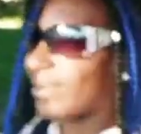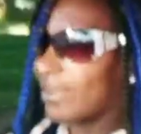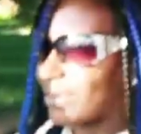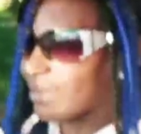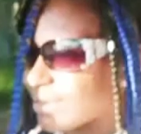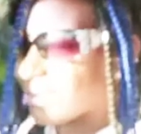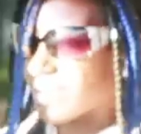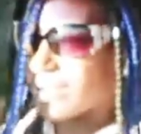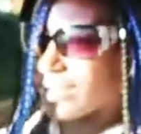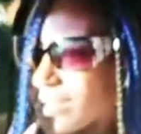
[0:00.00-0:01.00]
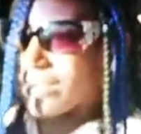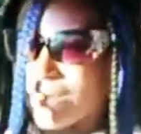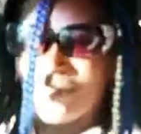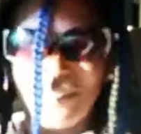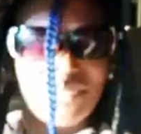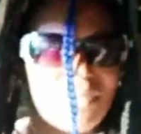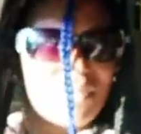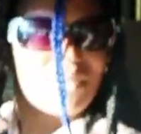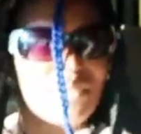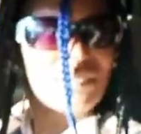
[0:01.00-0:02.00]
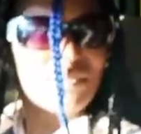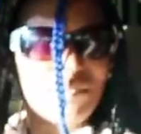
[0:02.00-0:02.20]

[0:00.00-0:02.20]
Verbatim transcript: all I can say is, Lala, you're gonna be in good hands.